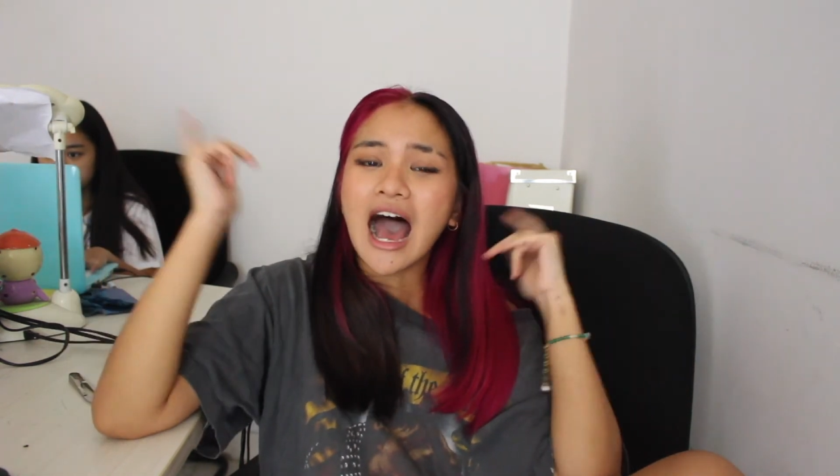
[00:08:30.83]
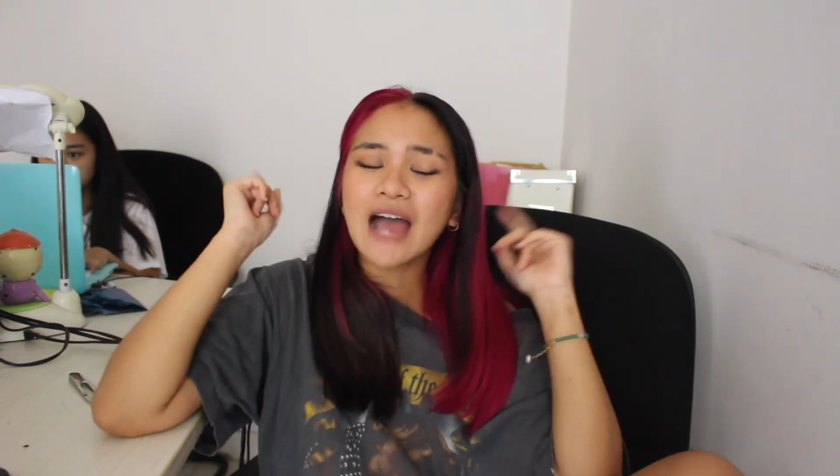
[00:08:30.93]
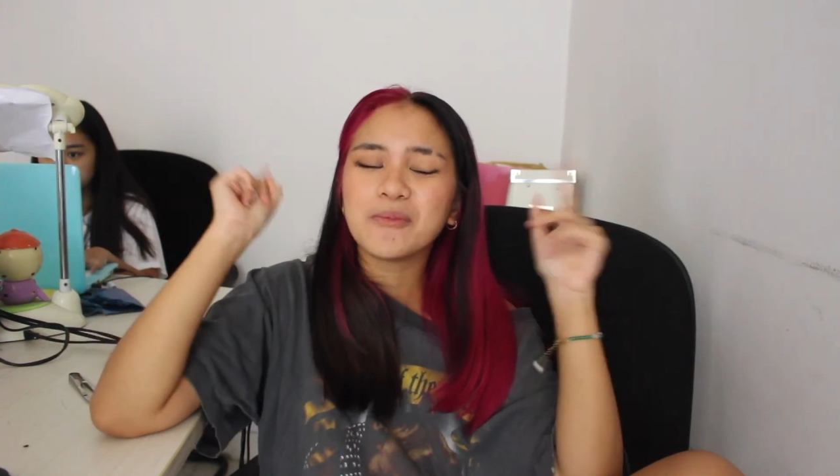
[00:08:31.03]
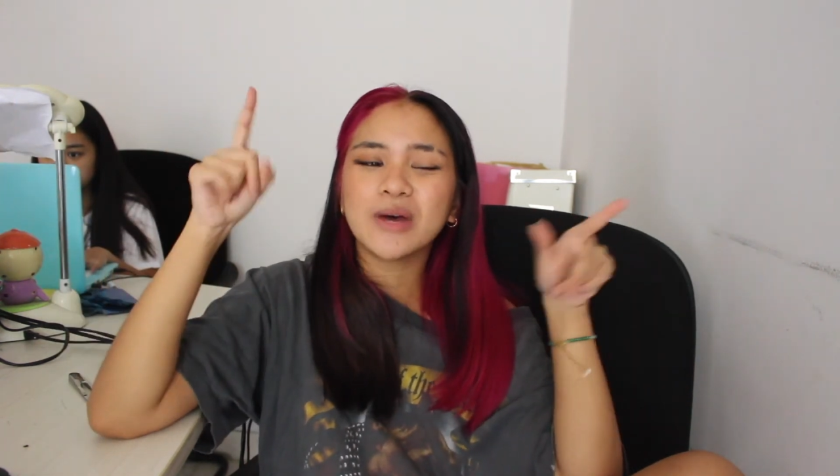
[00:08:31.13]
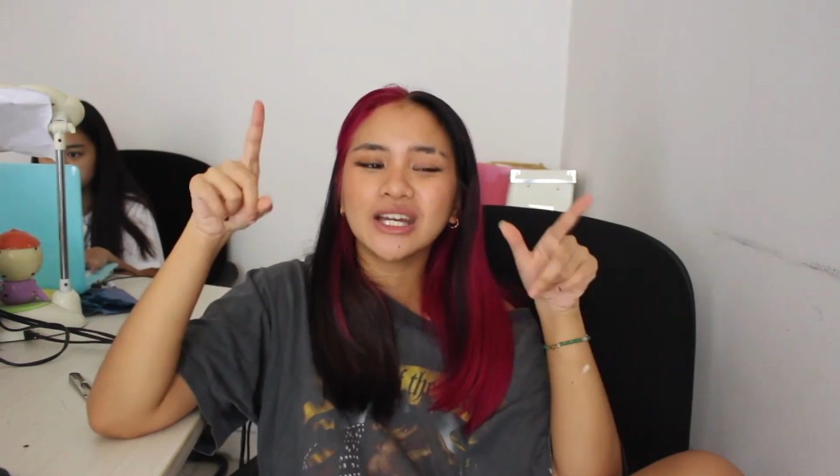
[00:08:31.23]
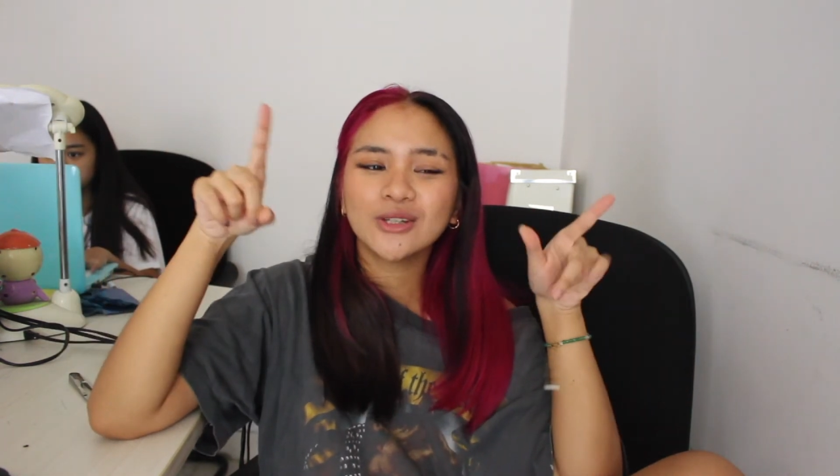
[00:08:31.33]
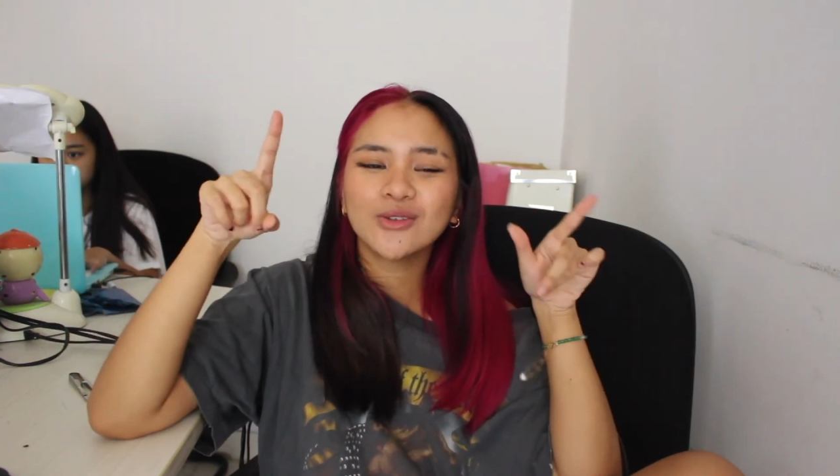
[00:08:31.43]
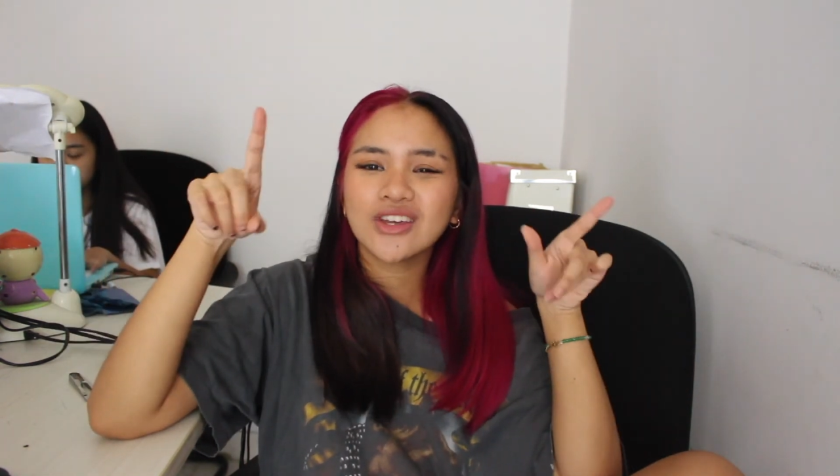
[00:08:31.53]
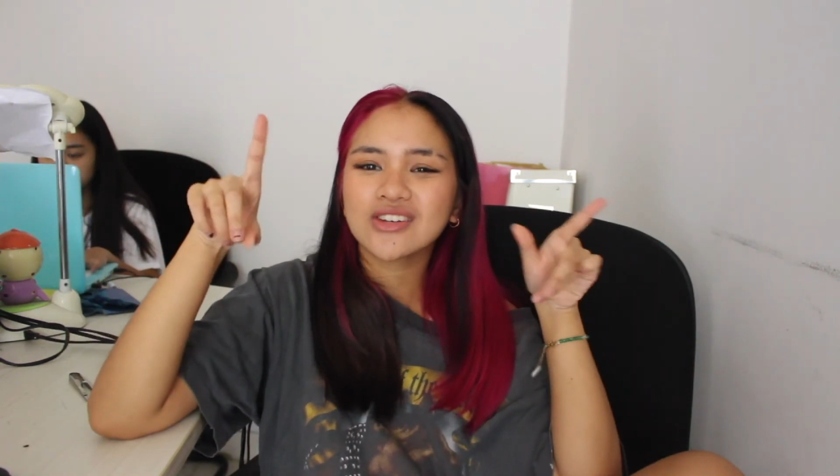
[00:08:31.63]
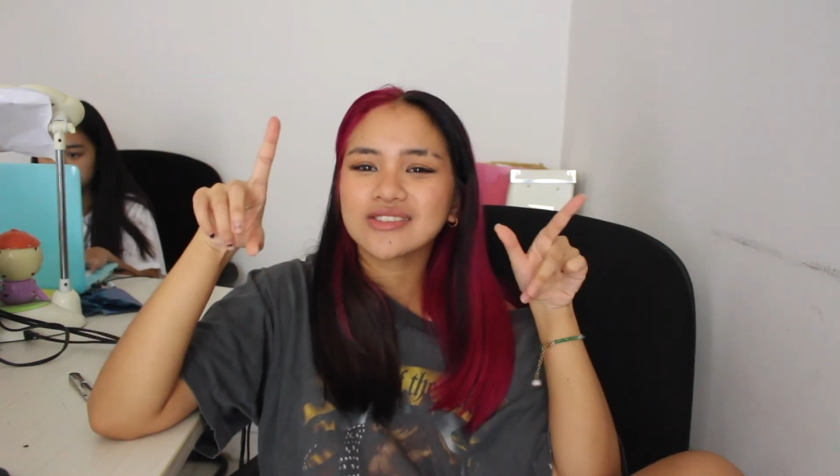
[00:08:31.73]
I bet
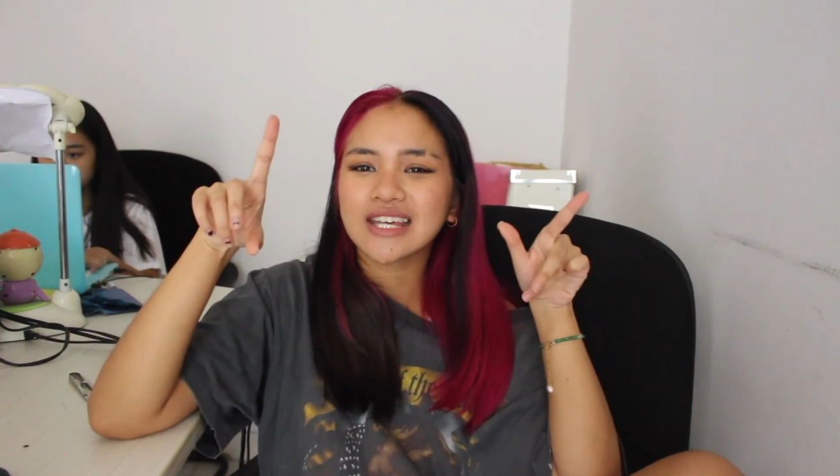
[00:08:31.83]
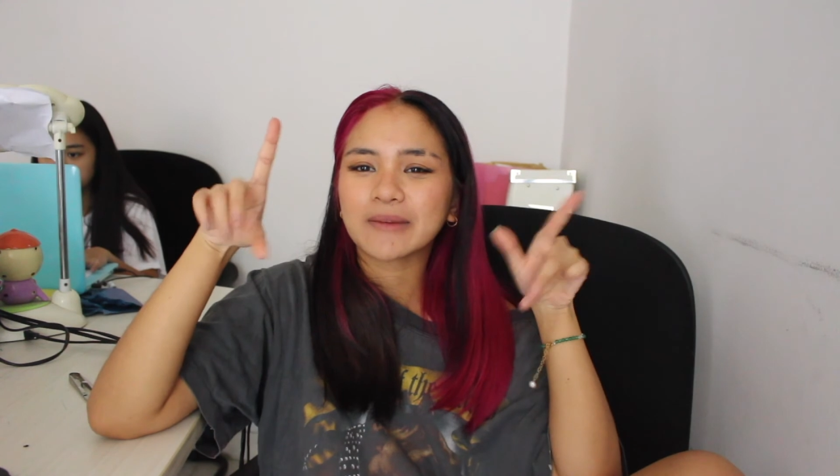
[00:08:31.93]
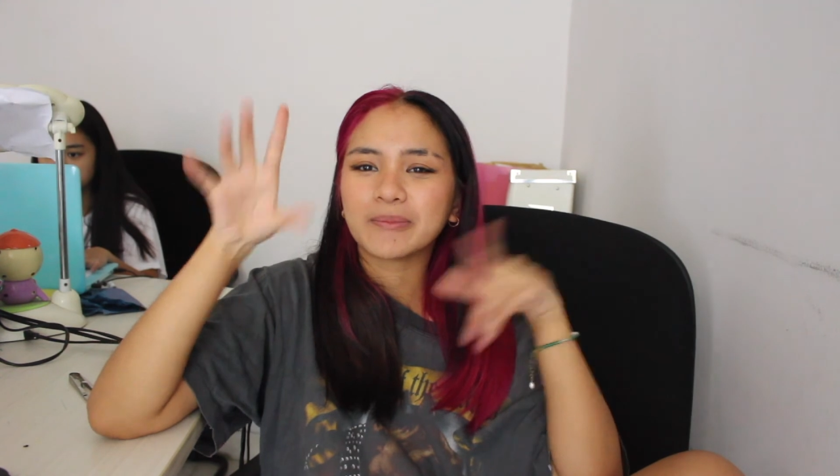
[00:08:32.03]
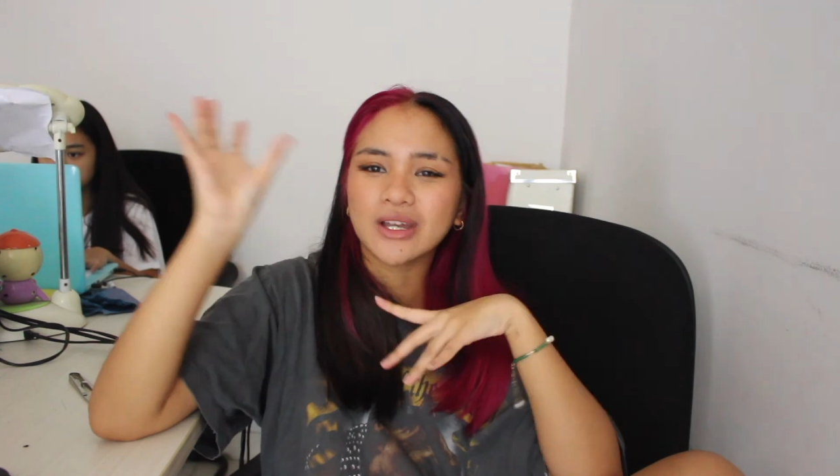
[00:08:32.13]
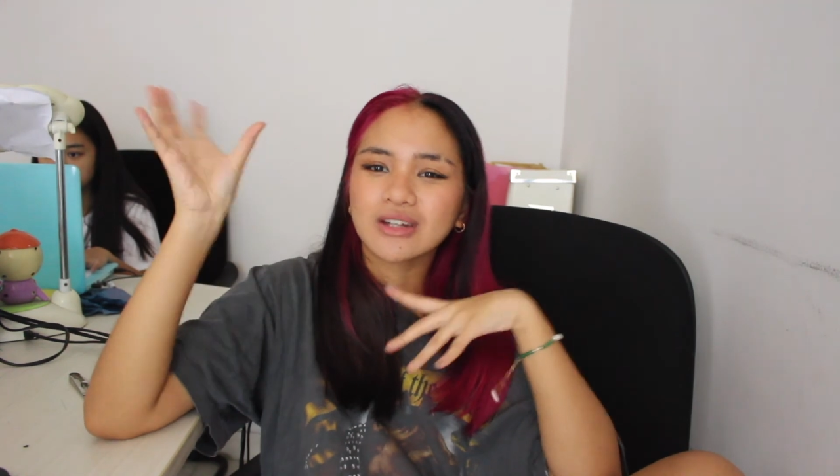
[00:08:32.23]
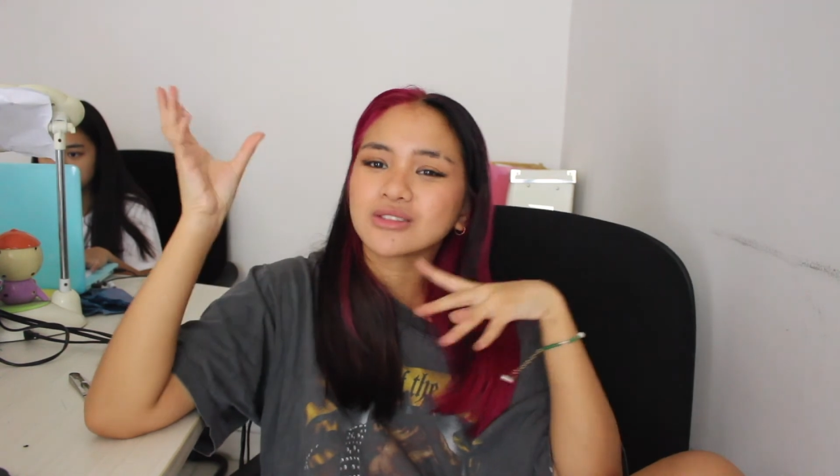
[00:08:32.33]
you there's like better